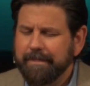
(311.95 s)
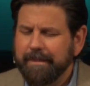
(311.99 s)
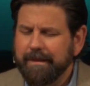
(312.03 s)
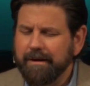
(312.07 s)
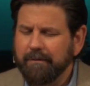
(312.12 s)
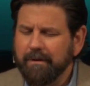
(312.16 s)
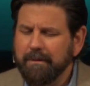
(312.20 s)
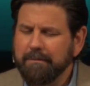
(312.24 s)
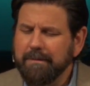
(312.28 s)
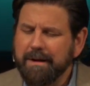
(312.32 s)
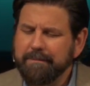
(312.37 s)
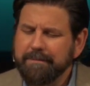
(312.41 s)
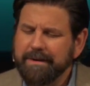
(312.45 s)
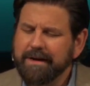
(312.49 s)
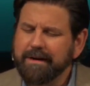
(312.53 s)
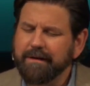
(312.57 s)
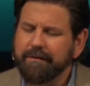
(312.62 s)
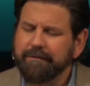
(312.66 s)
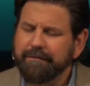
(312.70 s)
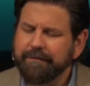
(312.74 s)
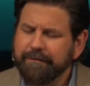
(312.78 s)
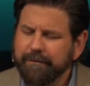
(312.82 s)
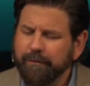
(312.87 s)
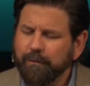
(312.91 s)
that we might be
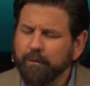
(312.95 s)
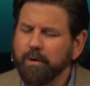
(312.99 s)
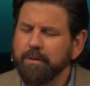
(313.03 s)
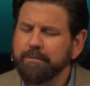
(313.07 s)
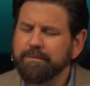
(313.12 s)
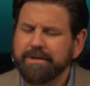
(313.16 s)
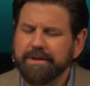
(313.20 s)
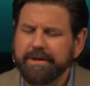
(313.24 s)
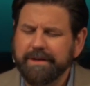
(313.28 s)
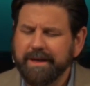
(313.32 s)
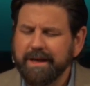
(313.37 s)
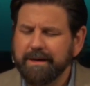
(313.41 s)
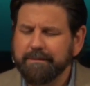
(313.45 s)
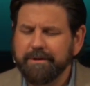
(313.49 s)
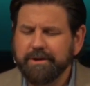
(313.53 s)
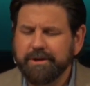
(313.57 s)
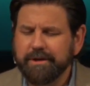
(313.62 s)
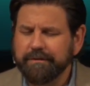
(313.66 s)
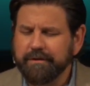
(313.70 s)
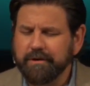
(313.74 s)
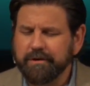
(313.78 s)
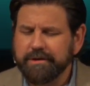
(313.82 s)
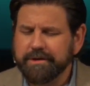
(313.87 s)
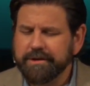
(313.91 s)
conformed to the
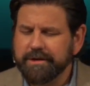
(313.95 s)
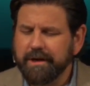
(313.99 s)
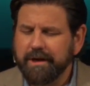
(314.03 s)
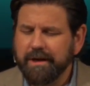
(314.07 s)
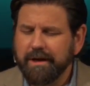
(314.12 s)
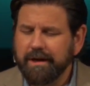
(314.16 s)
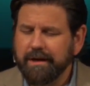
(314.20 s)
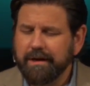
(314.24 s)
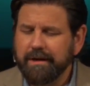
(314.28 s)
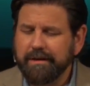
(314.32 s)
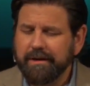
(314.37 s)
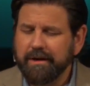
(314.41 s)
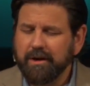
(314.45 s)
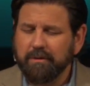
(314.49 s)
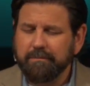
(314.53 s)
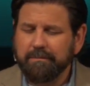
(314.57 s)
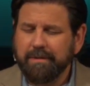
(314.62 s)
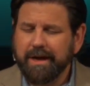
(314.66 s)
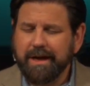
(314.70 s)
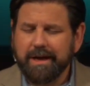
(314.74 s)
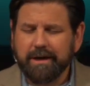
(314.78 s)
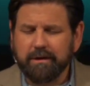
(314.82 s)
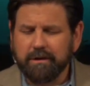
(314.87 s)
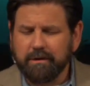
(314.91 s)
image of your Son and
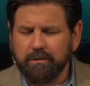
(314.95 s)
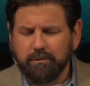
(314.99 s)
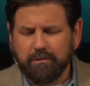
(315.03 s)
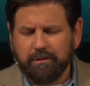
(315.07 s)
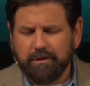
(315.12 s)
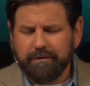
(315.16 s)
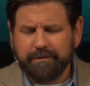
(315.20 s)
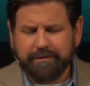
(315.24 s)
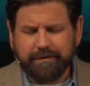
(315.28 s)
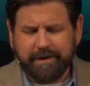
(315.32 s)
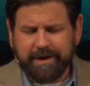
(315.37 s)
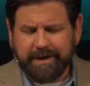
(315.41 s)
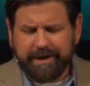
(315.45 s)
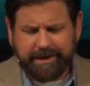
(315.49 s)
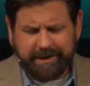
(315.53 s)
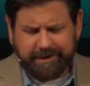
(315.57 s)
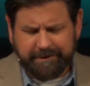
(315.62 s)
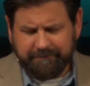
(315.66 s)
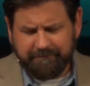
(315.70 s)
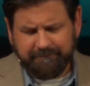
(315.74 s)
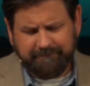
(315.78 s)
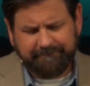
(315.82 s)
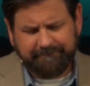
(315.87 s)
thereby glorify you.